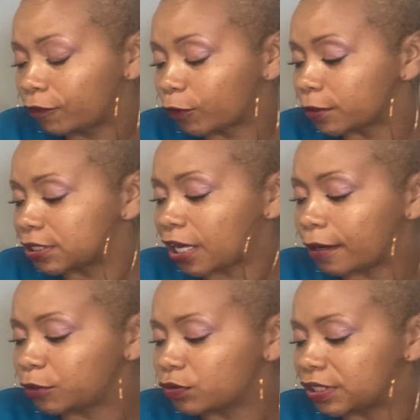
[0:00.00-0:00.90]
from the
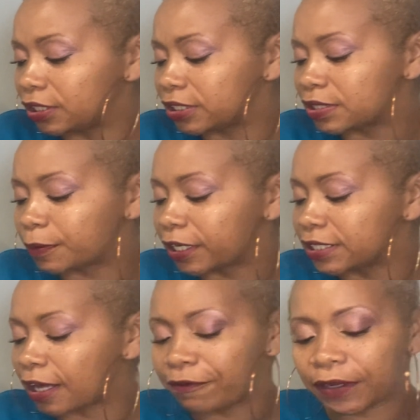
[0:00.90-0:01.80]
time you see this
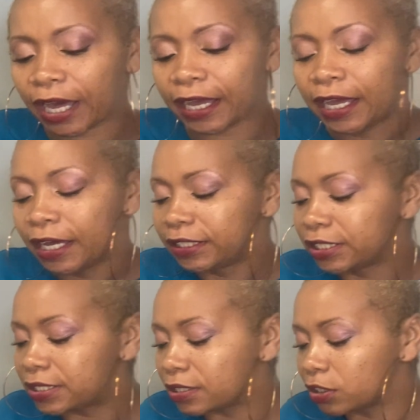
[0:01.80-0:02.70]
because I feel like
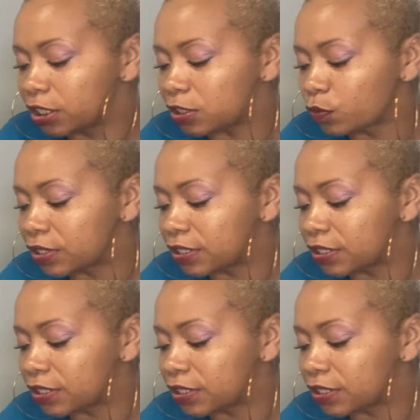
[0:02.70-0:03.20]
this this was